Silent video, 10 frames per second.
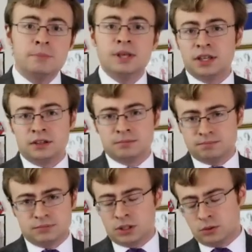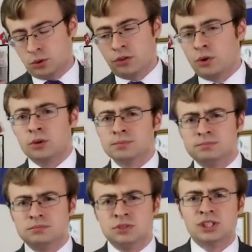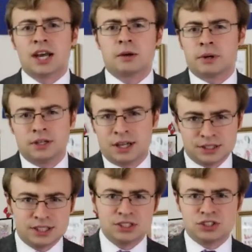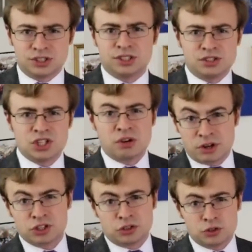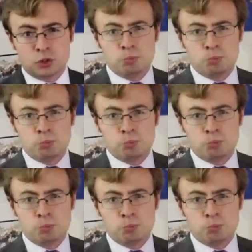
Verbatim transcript: being, you know, due to the whole Jacobite nonsense just a generation or two